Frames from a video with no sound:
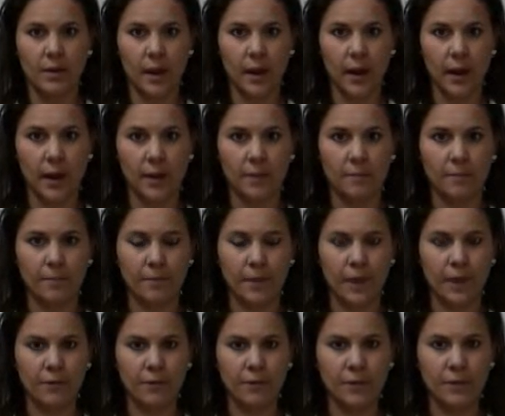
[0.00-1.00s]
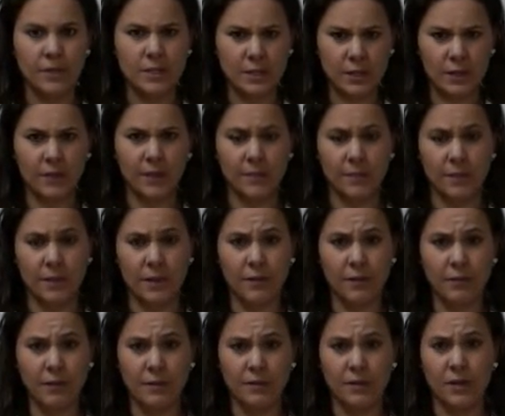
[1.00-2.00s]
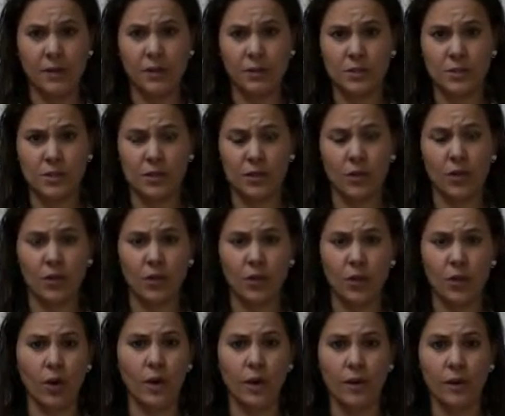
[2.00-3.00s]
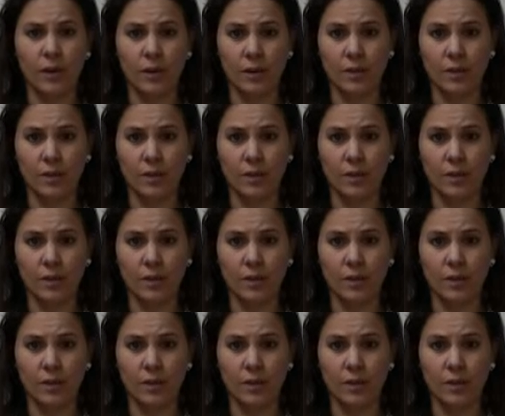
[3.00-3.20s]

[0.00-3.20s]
and if this video is still online